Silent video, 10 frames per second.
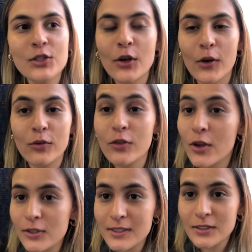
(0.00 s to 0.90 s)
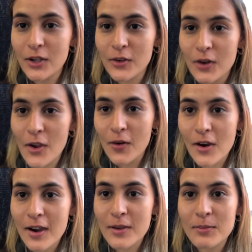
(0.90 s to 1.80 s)
So for those that don't know,
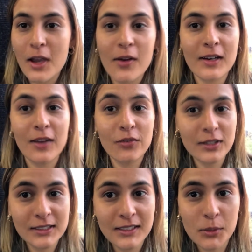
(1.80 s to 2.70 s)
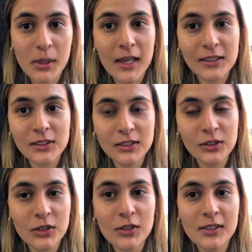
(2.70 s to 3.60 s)
I'm currently a first year PhD
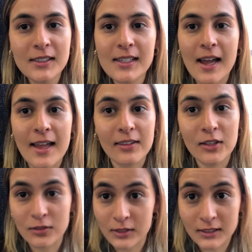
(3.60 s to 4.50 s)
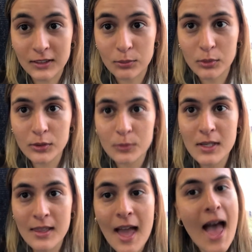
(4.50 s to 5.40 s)
student at the University of Portsmouth